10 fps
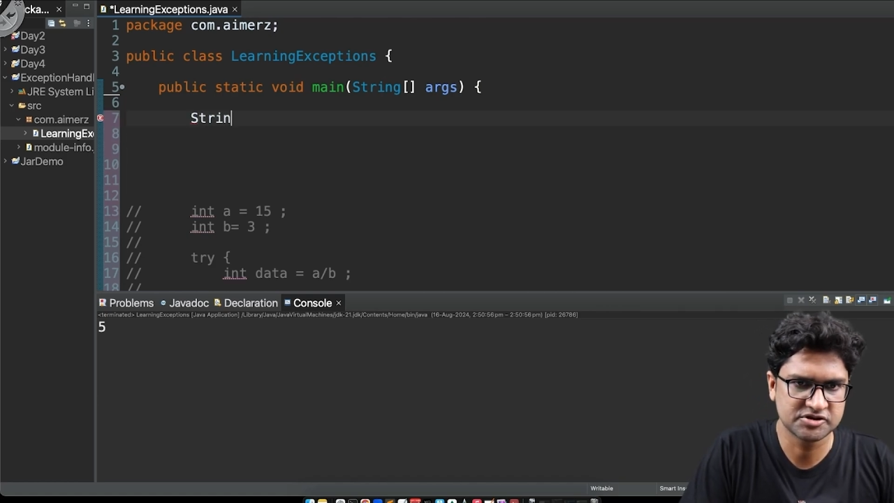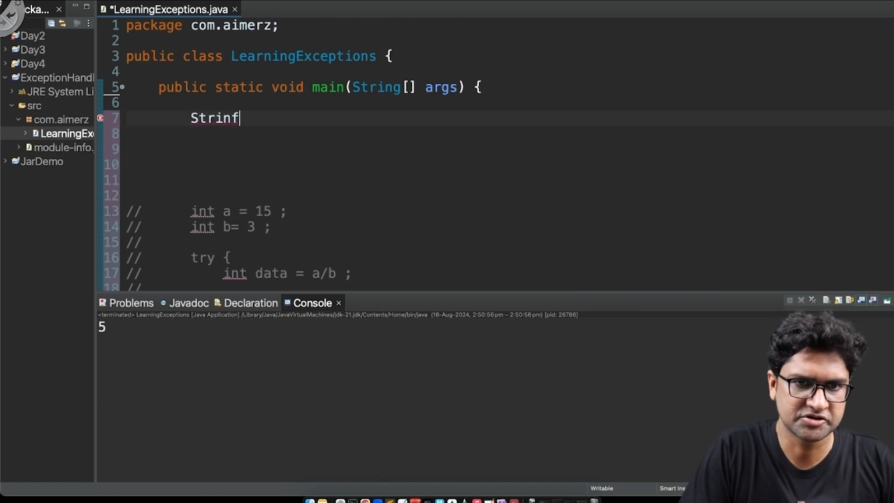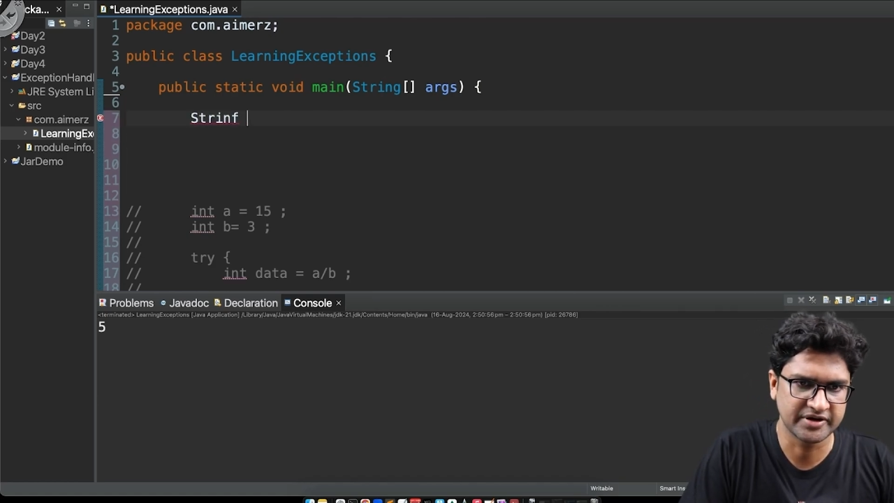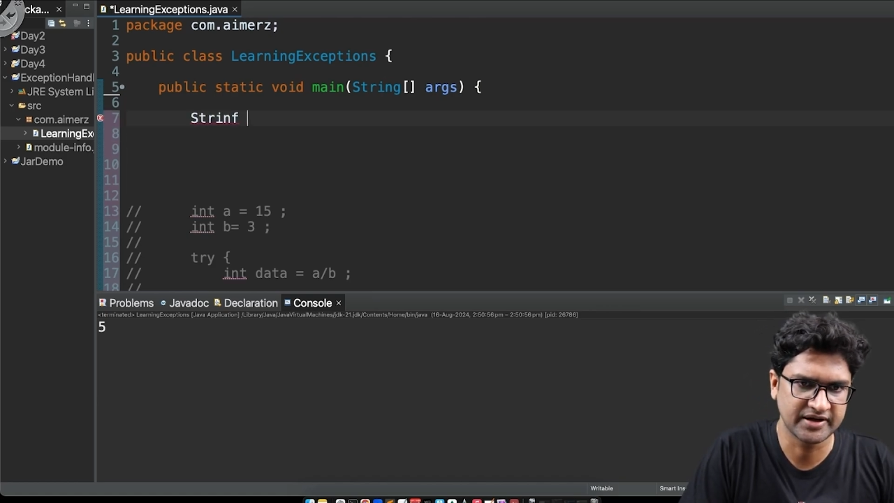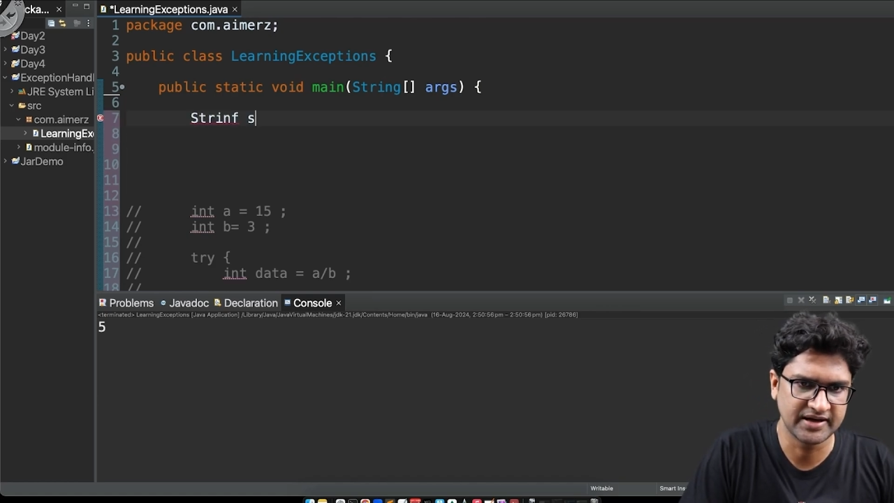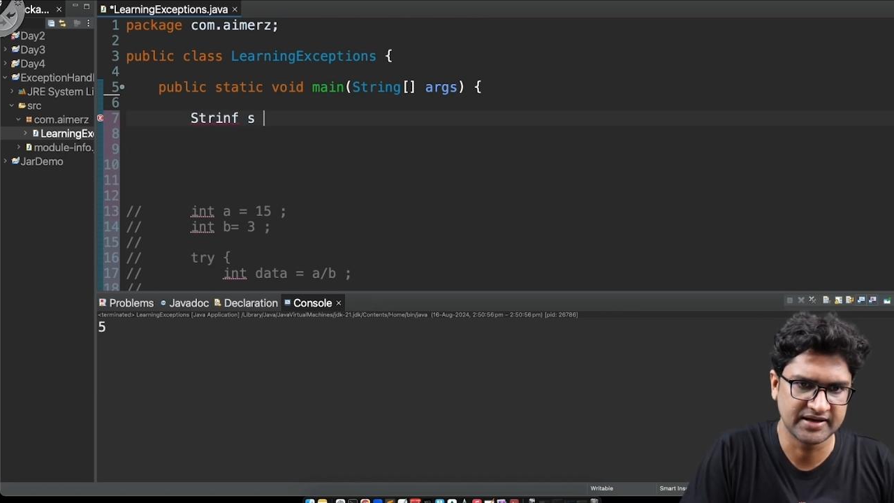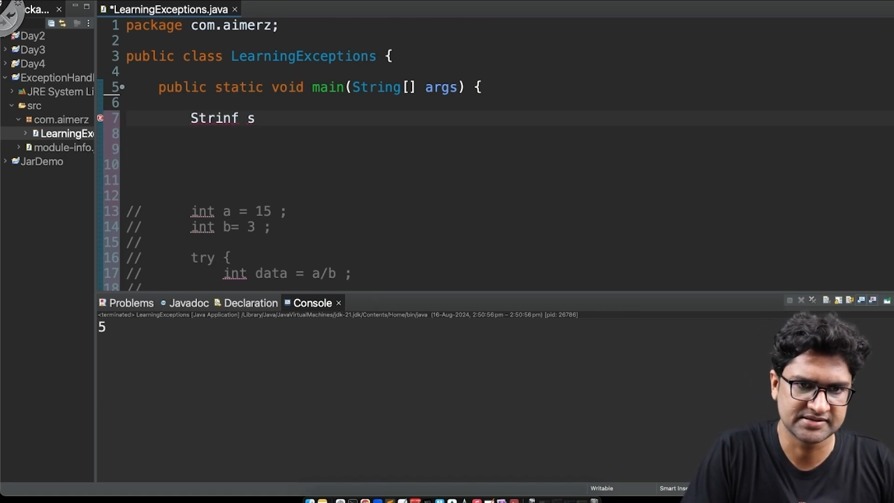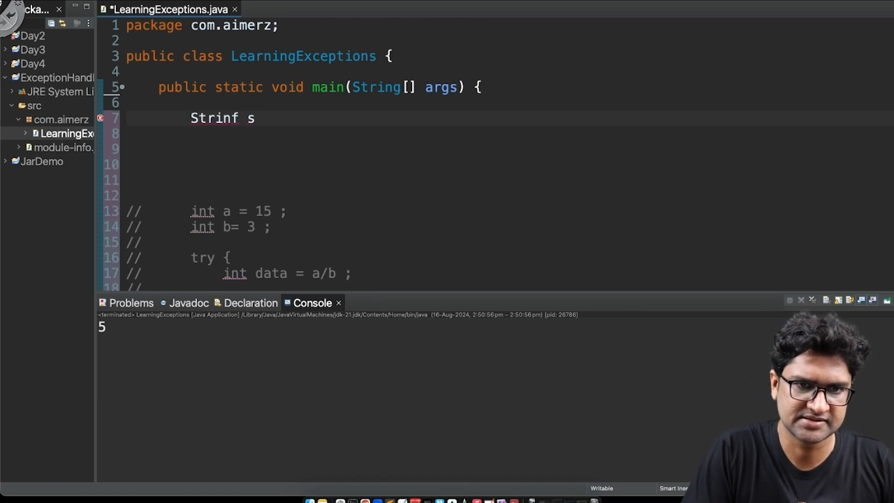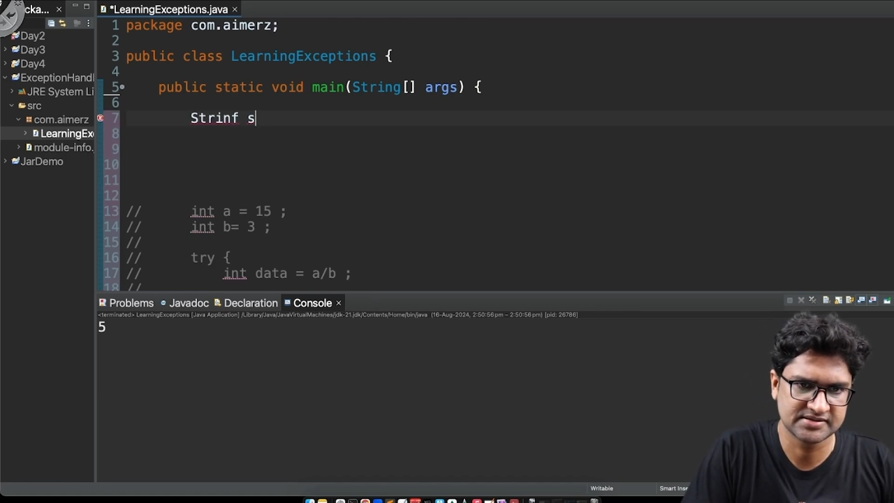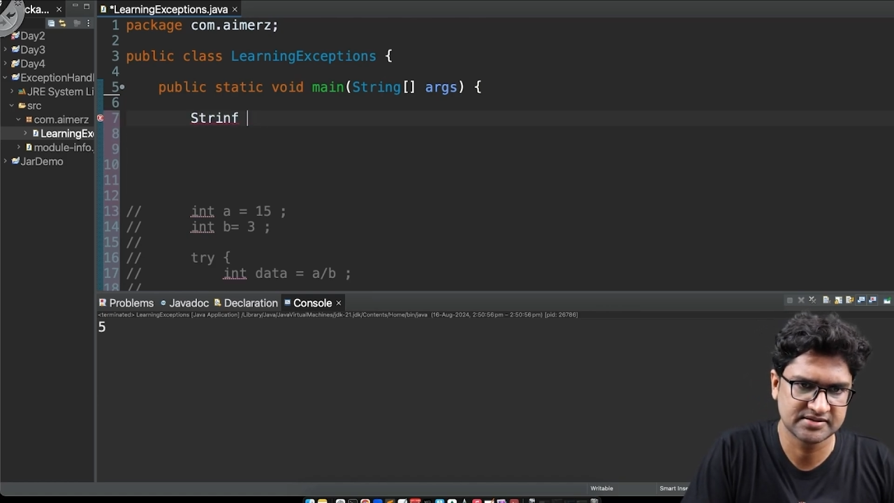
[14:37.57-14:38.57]
string
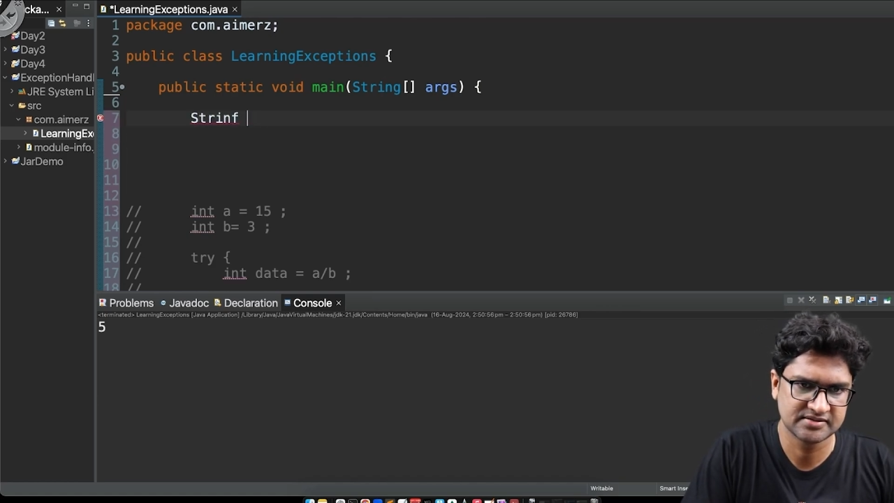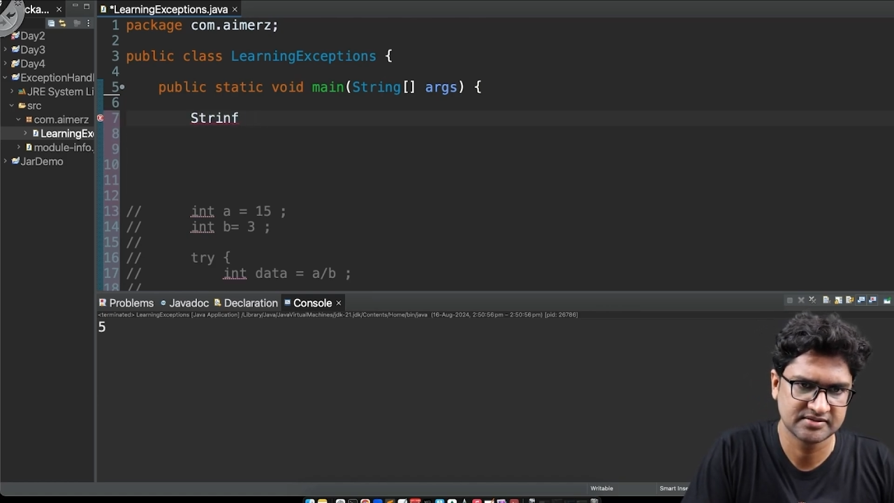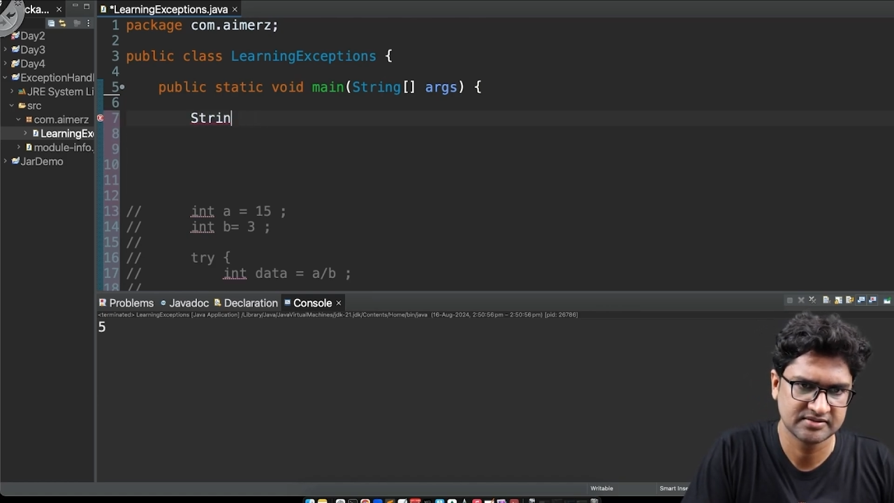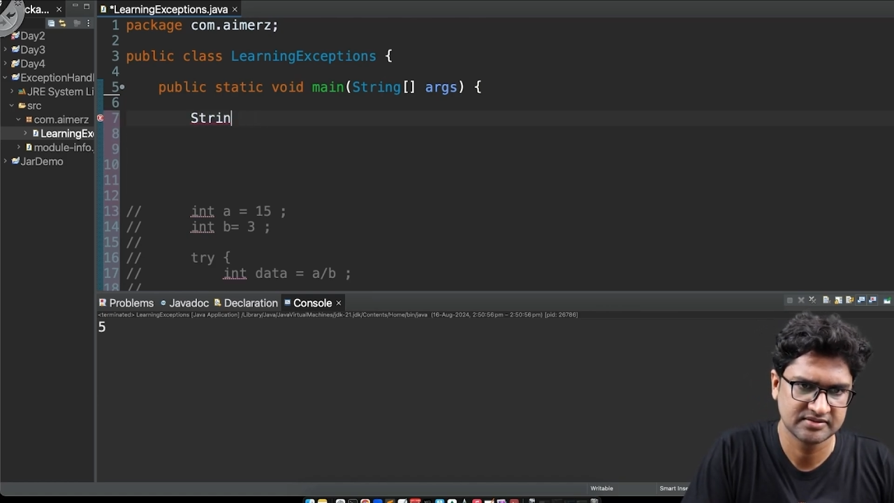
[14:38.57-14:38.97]
s